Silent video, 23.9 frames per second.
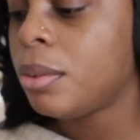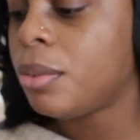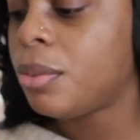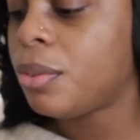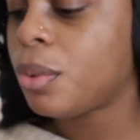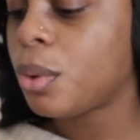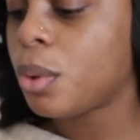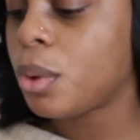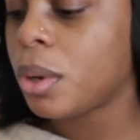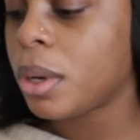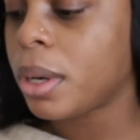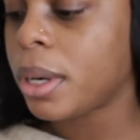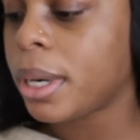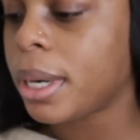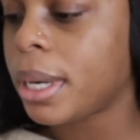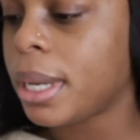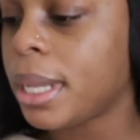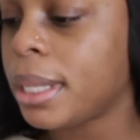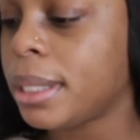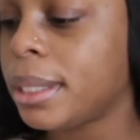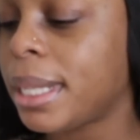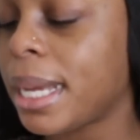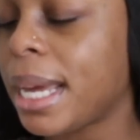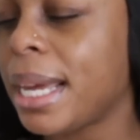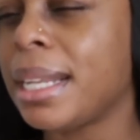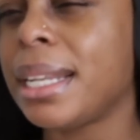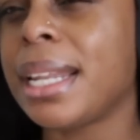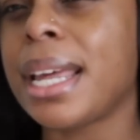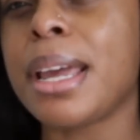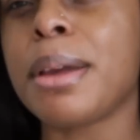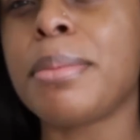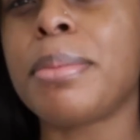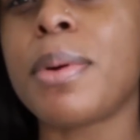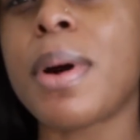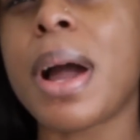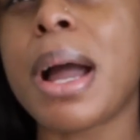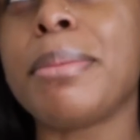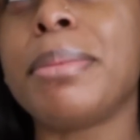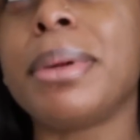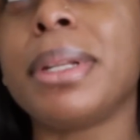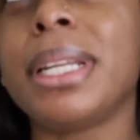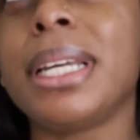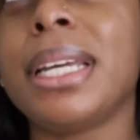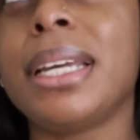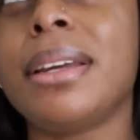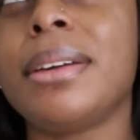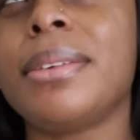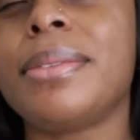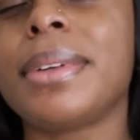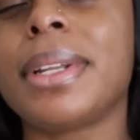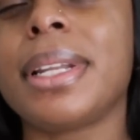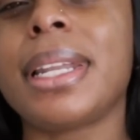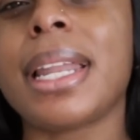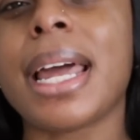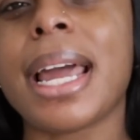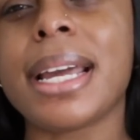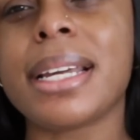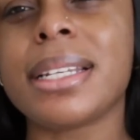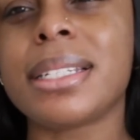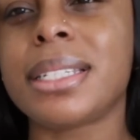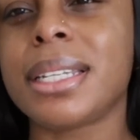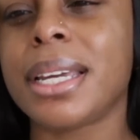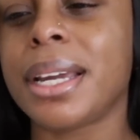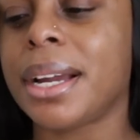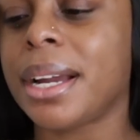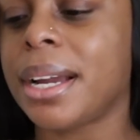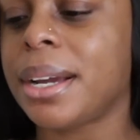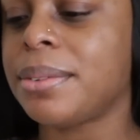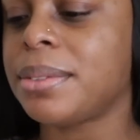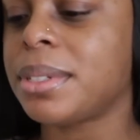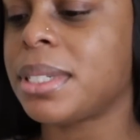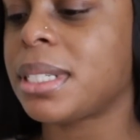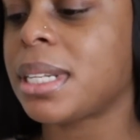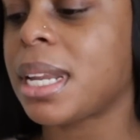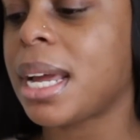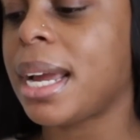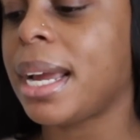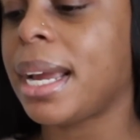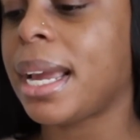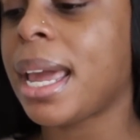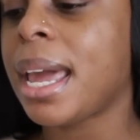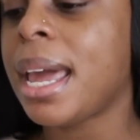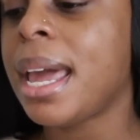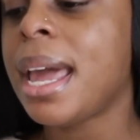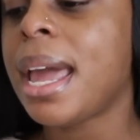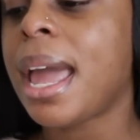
for that label. I believe last year it was like